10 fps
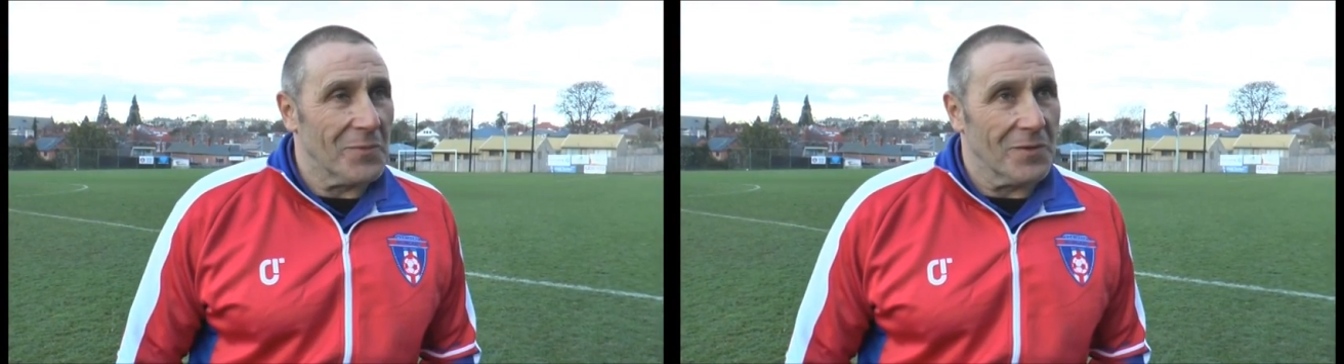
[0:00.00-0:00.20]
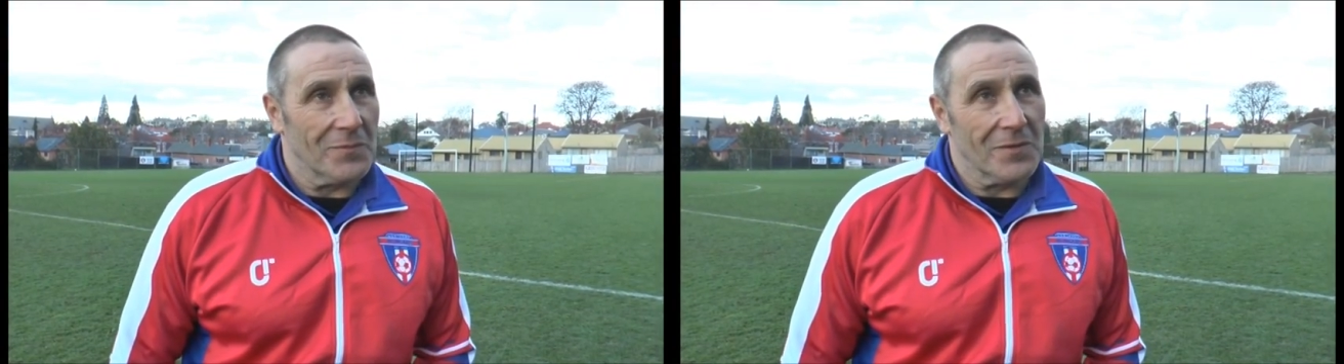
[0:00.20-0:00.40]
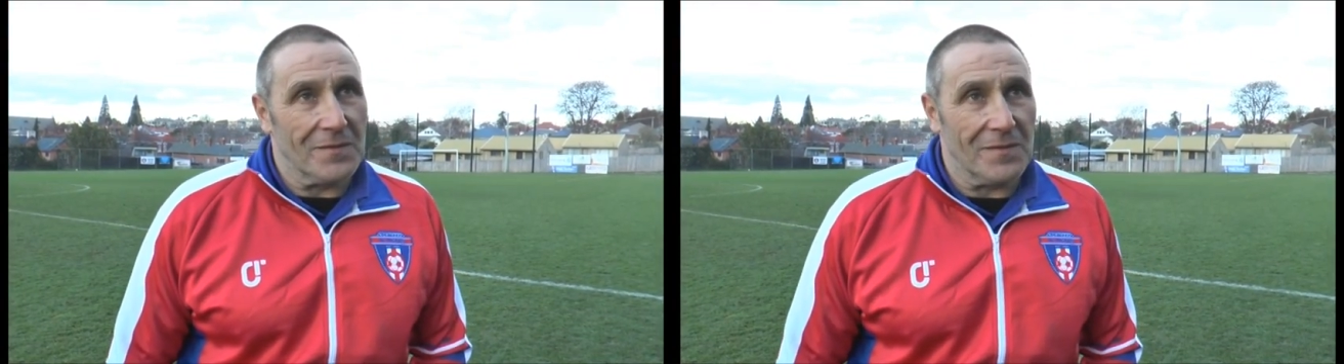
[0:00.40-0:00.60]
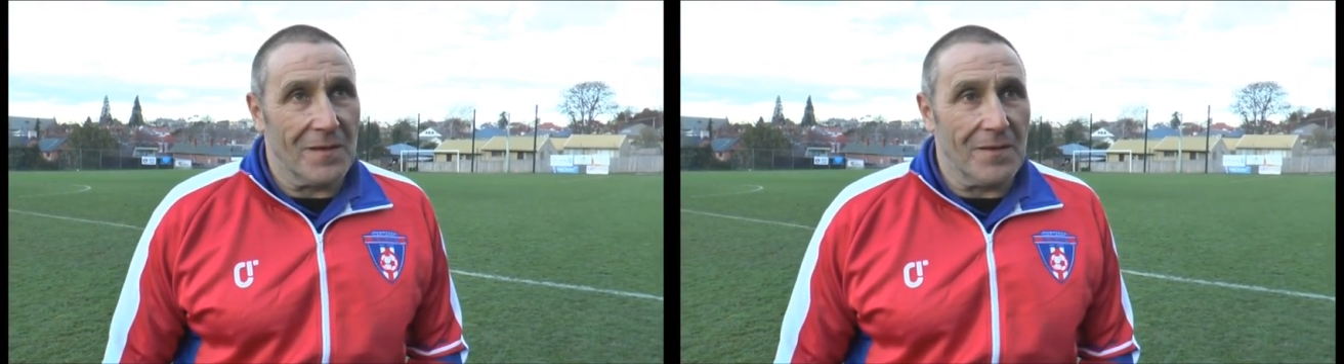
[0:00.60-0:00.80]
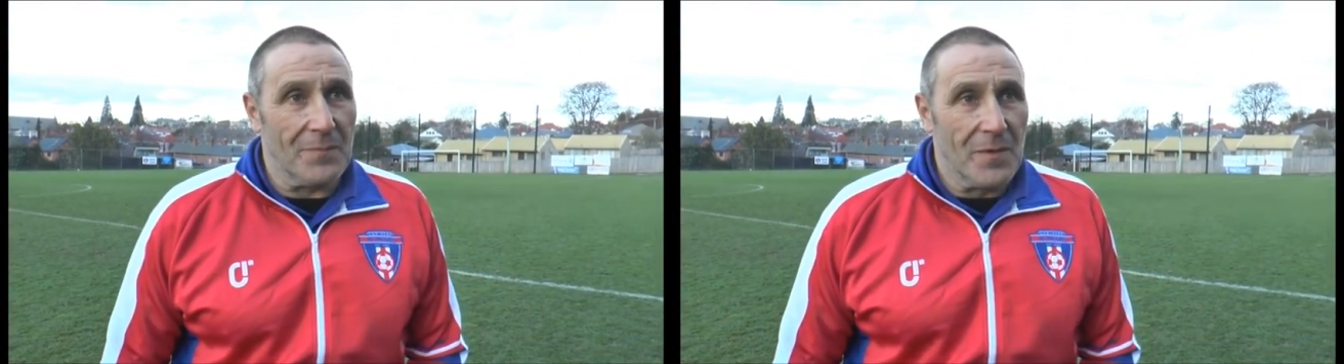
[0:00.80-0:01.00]
but
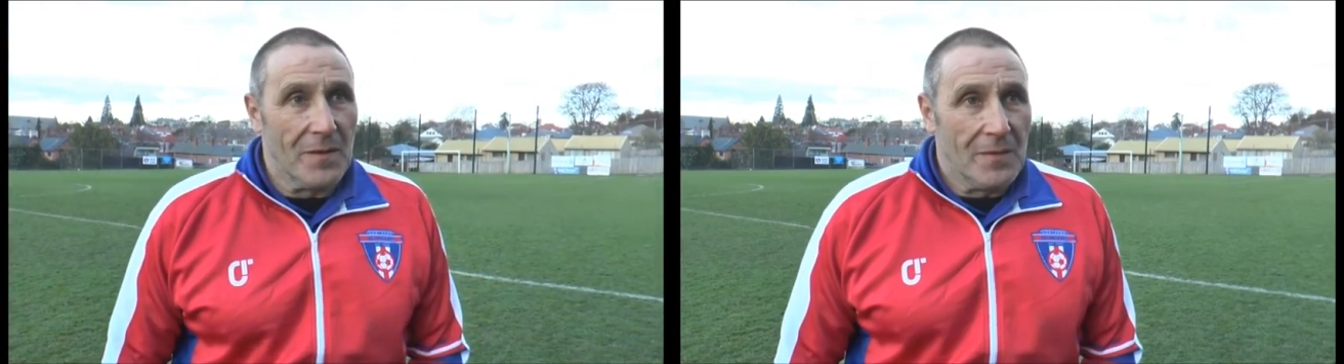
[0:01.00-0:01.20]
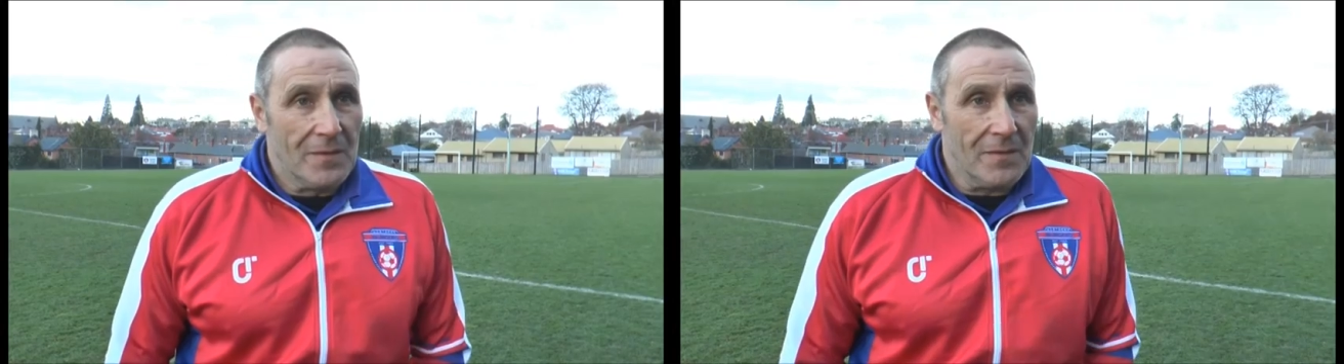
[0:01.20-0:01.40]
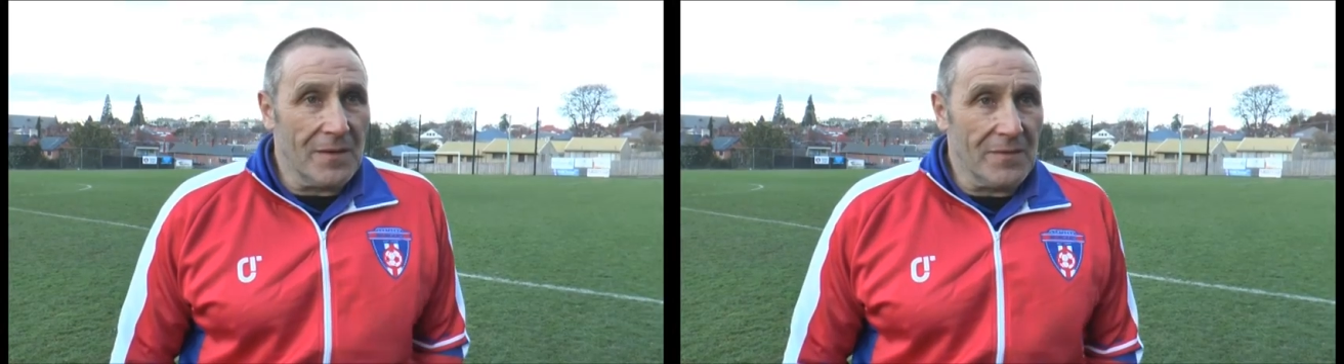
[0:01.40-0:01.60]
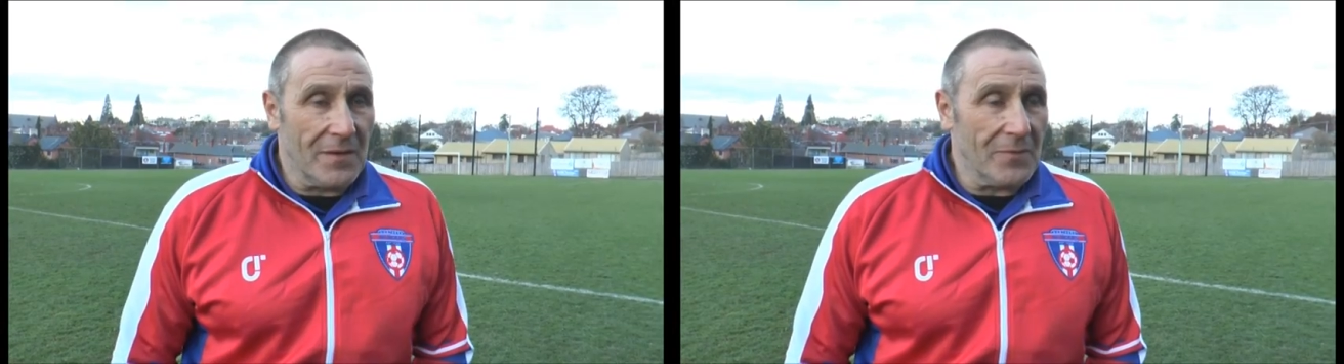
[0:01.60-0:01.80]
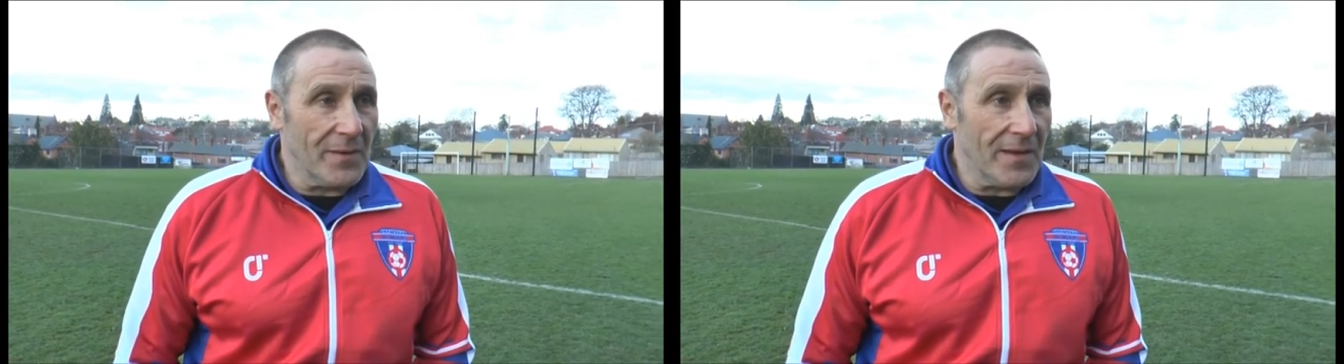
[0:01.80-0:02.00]
I guess
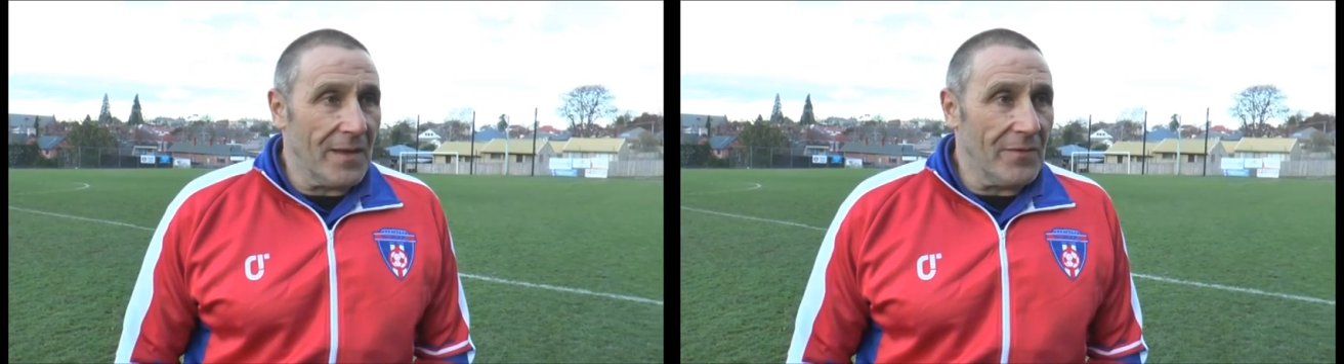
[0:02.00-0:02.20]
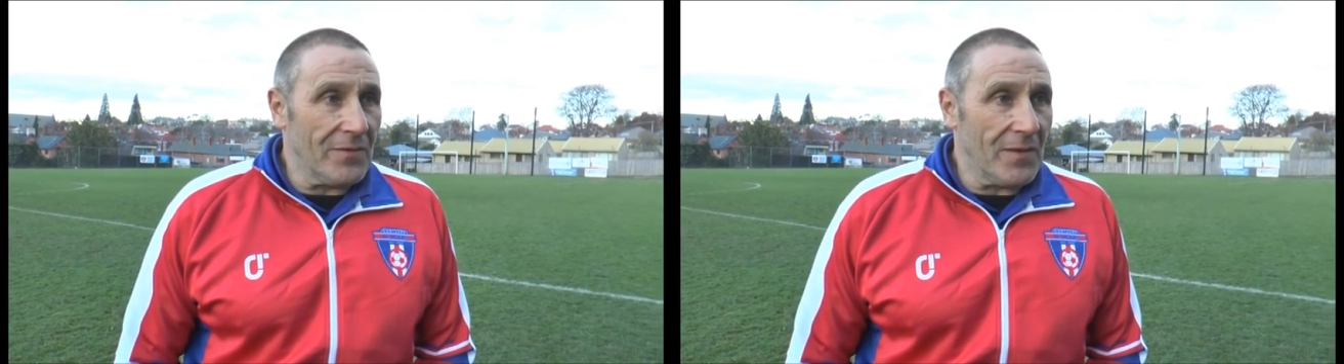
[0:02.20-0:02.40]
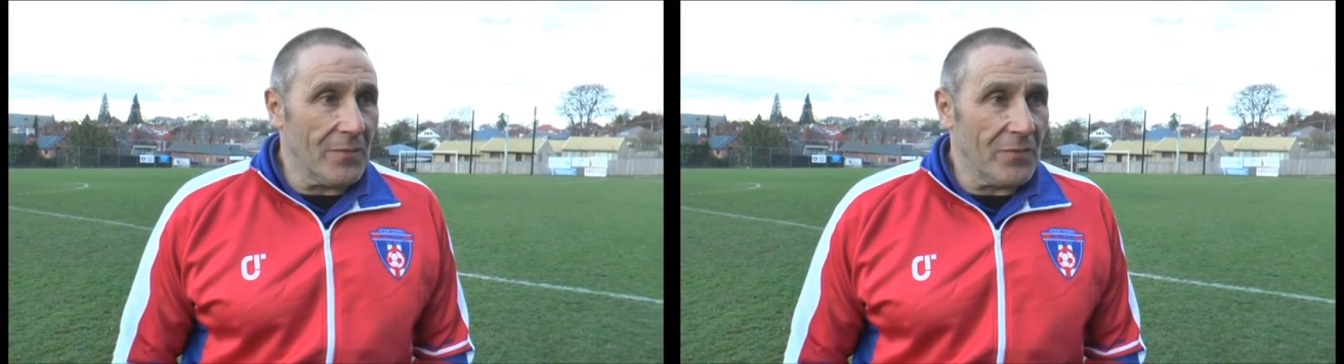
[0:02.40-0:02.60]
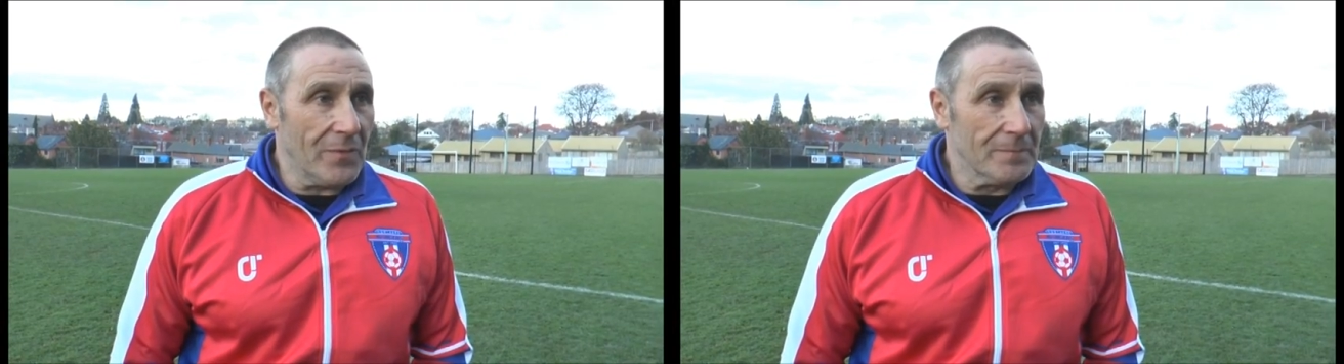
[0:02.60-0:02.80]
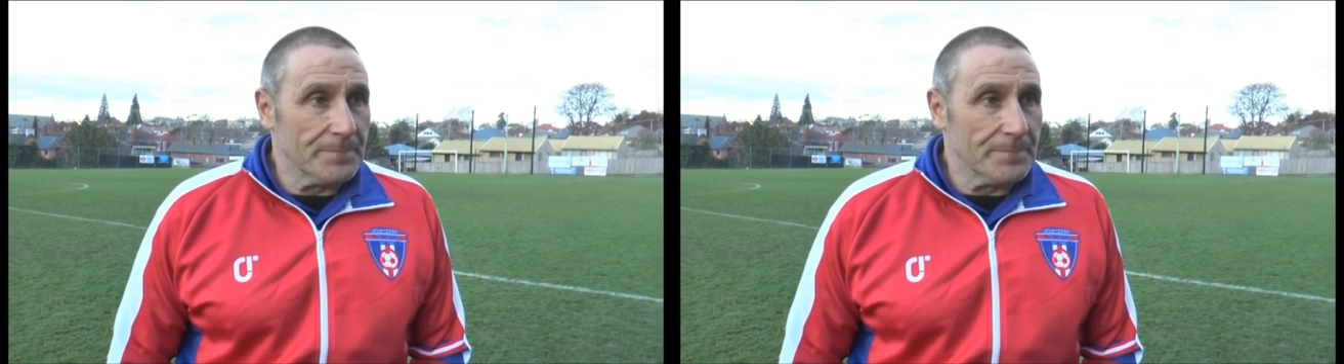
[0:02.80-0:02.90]
that's where courage comes from.